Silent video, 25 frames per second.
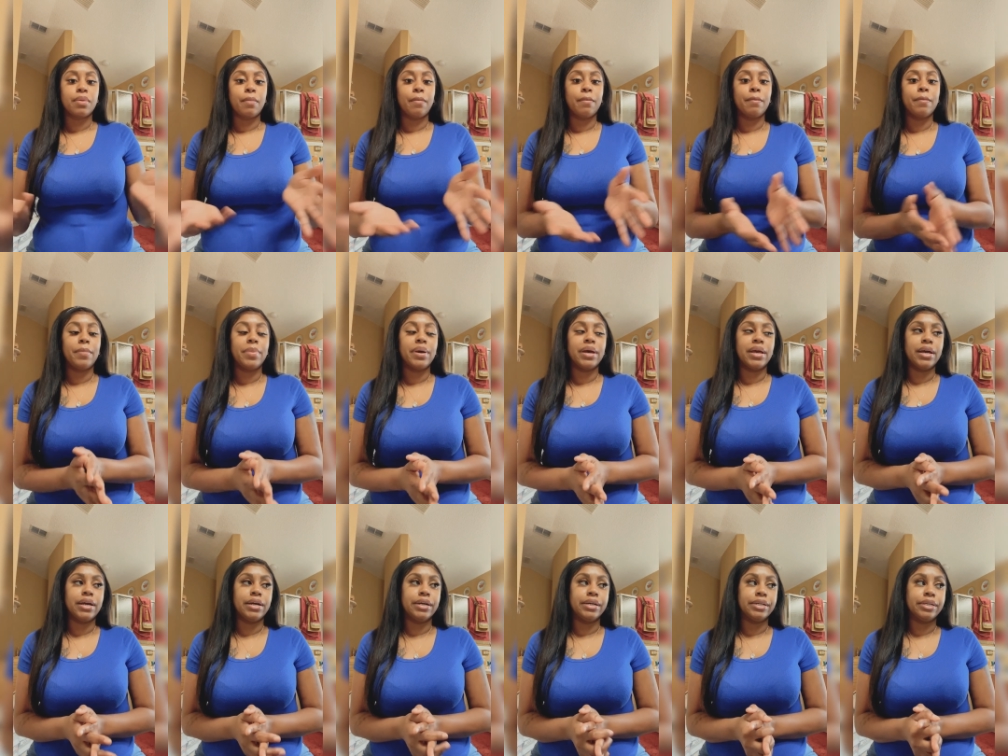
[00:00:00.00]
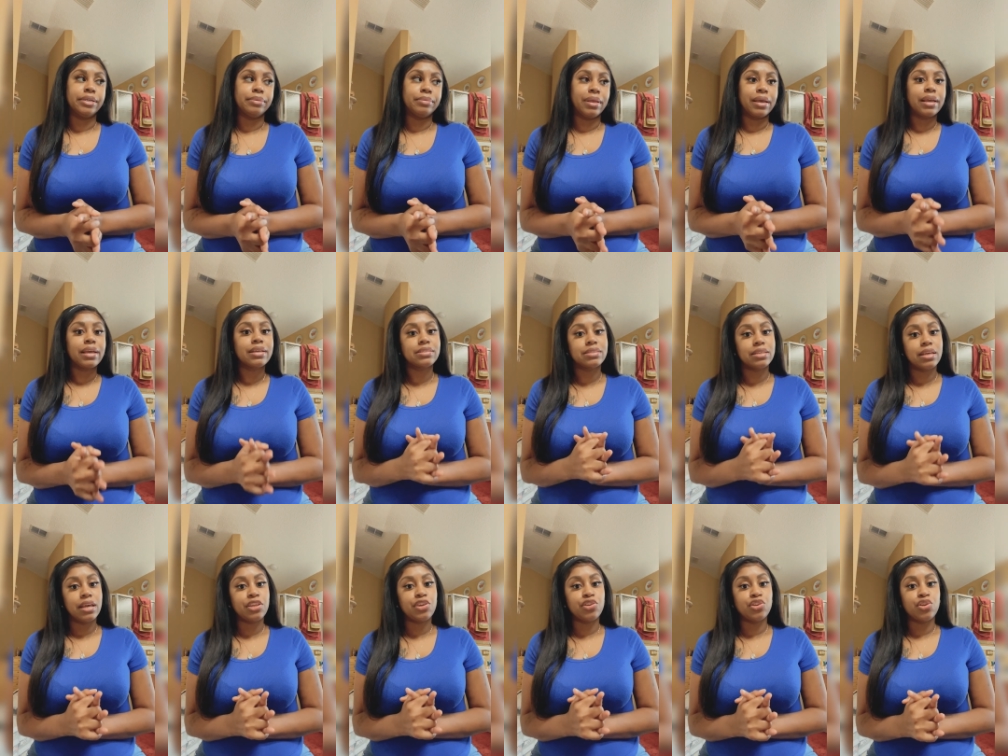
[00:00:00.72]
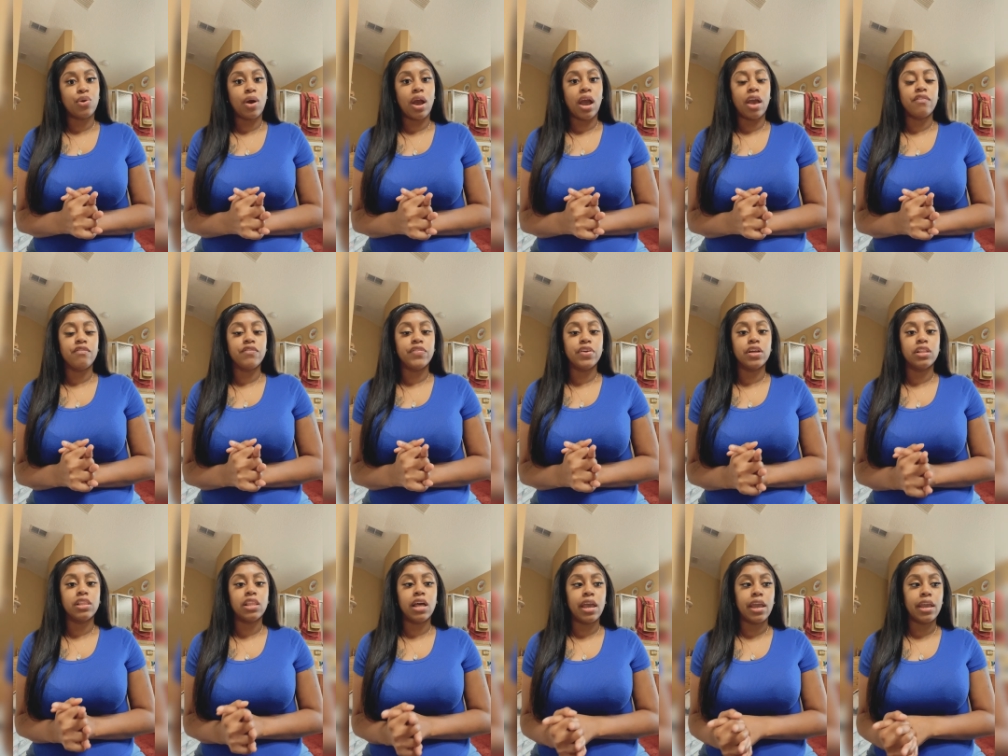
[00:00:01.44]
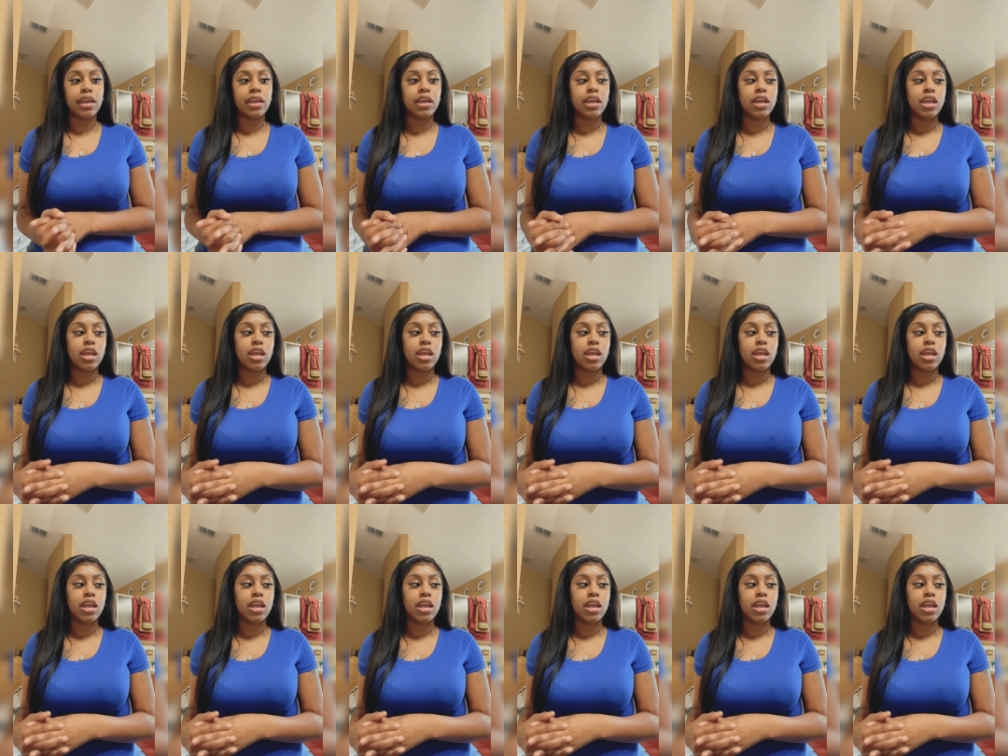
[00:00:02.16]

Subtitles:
But like I said, I feel like